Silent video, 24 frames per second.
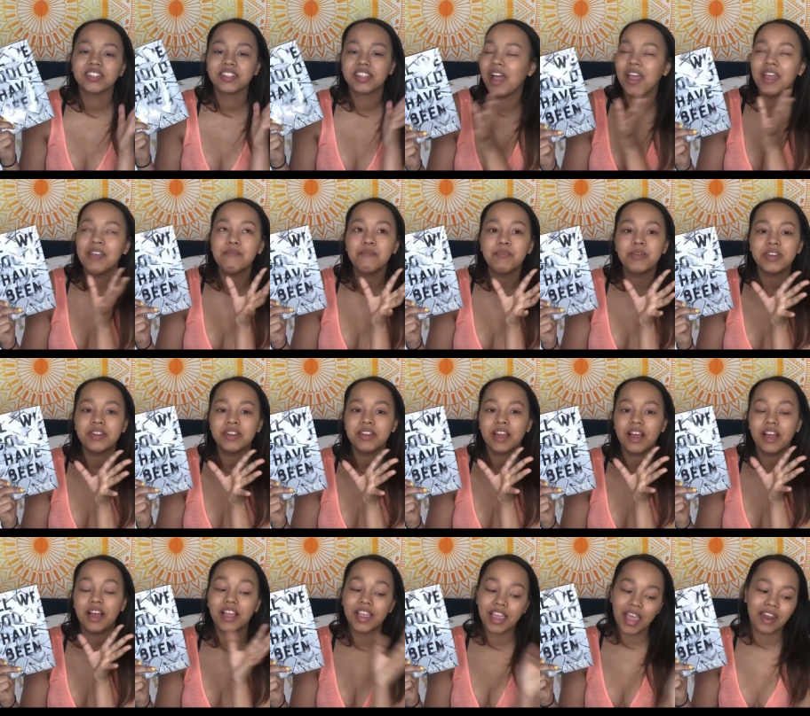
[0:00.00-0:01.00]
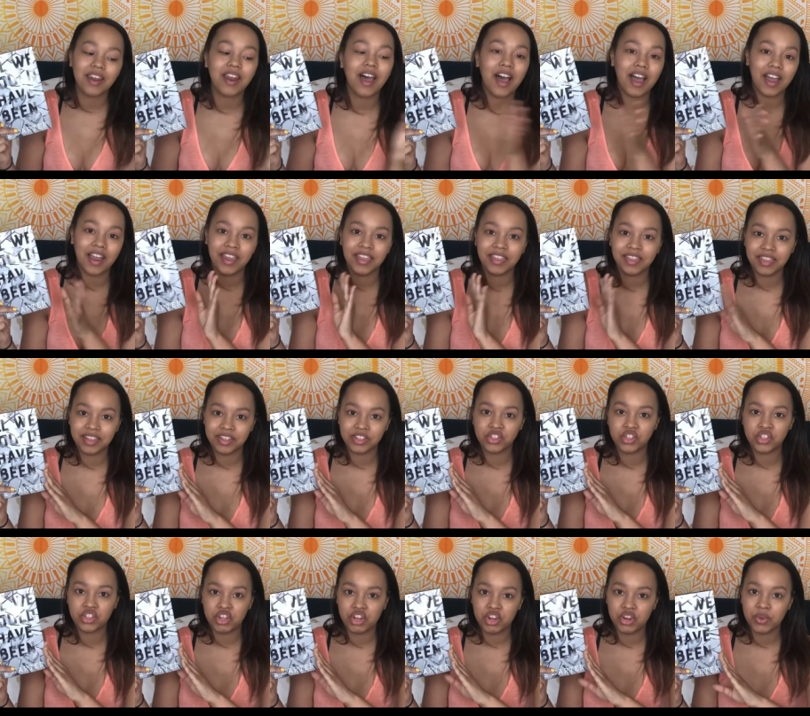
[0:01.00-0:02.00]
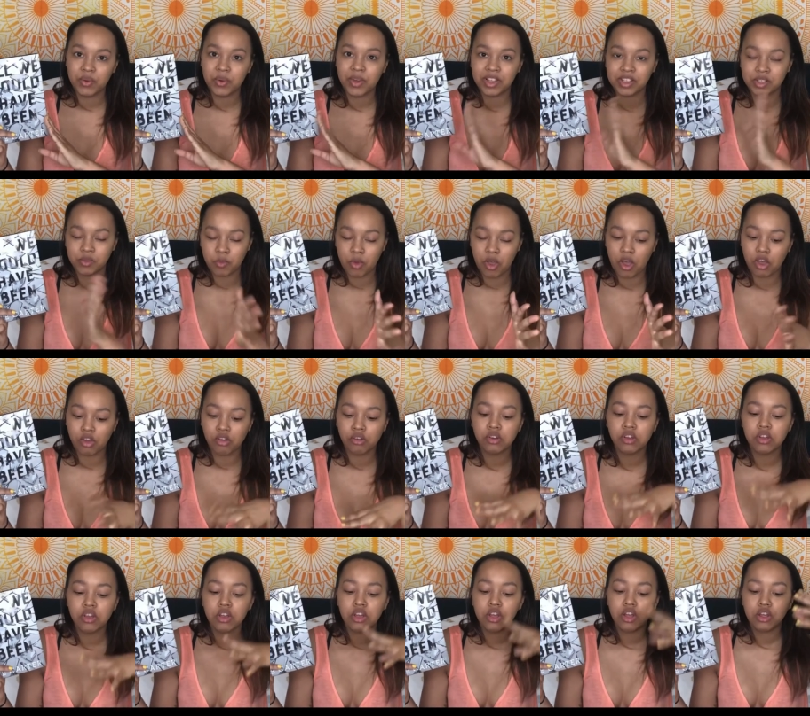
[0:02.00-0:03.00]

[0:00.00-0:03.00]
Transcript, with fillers: I have been, again, eyeing this too as well